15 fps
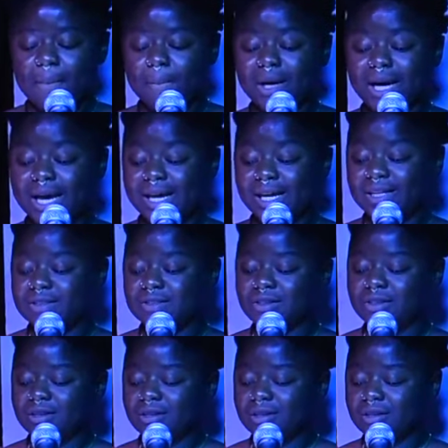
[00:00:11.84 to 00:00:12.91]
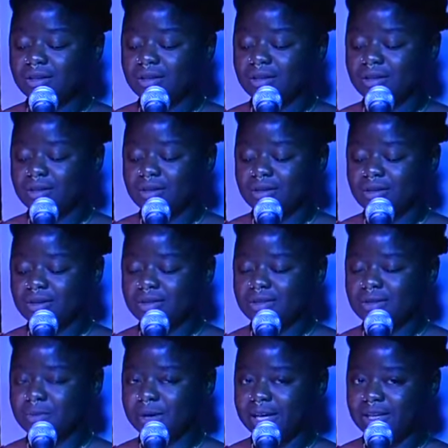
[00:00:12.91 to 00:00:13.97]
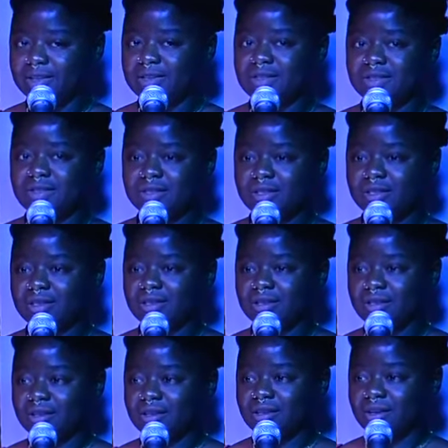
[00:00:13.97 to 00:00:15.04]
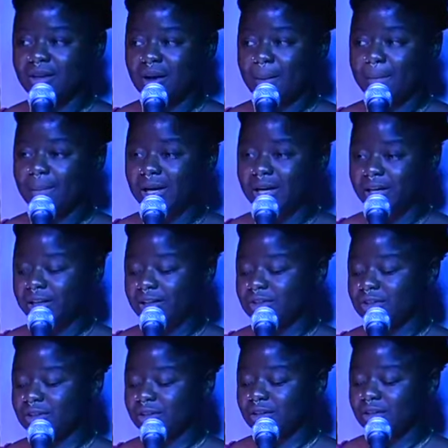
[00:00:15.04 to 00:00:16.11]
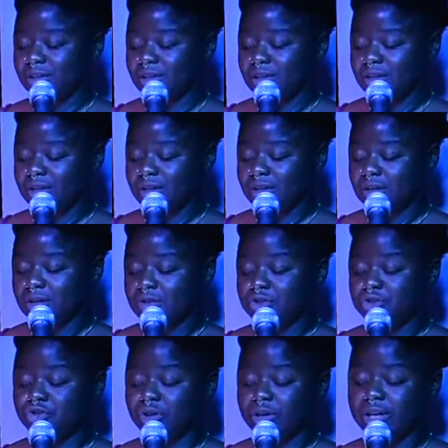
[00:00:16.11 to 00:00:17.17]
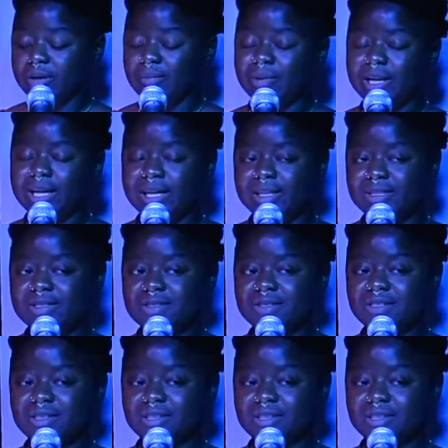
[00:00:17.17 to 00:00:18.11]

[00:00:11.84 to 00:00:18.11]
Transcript: My head, space, mind, struck in place.